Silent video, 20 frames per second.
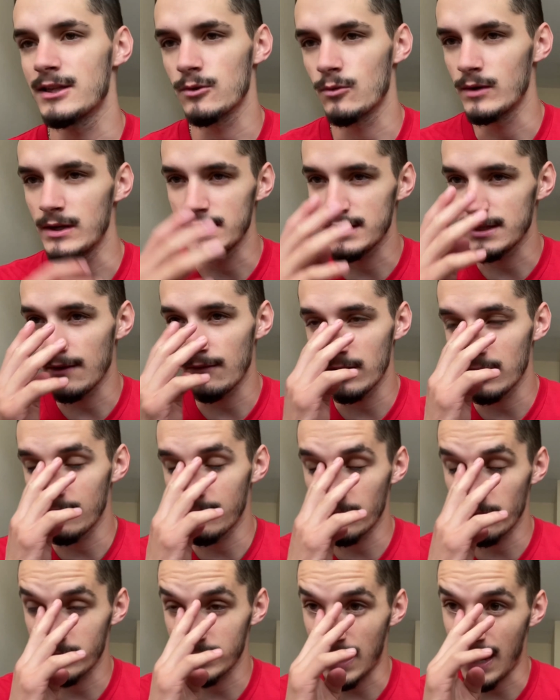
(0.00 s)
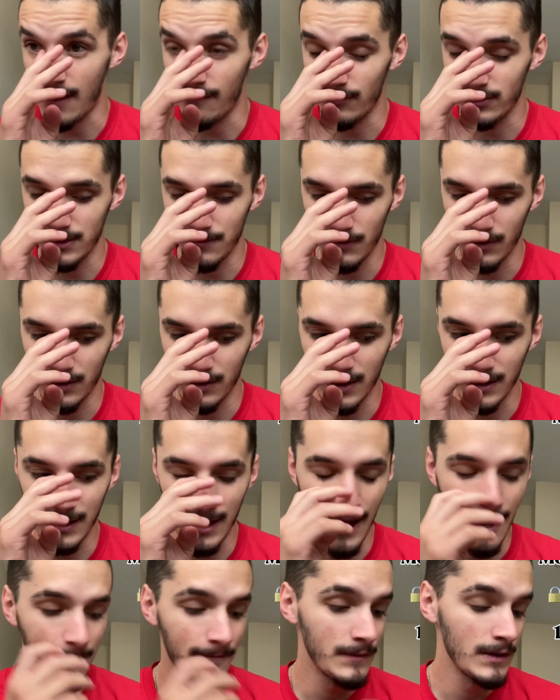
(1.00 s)
27 in the first half or something like
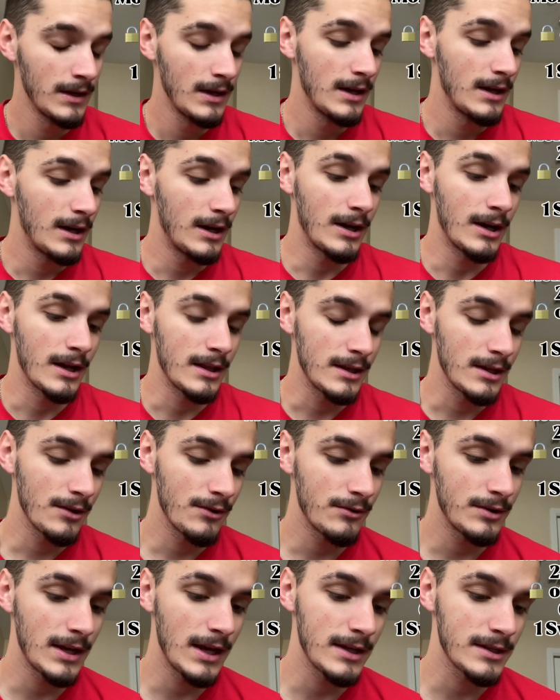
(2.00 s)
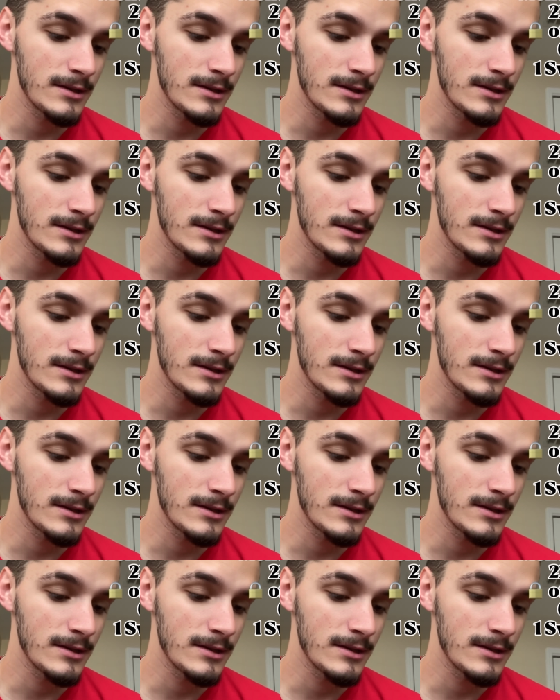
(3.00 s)
that the other day.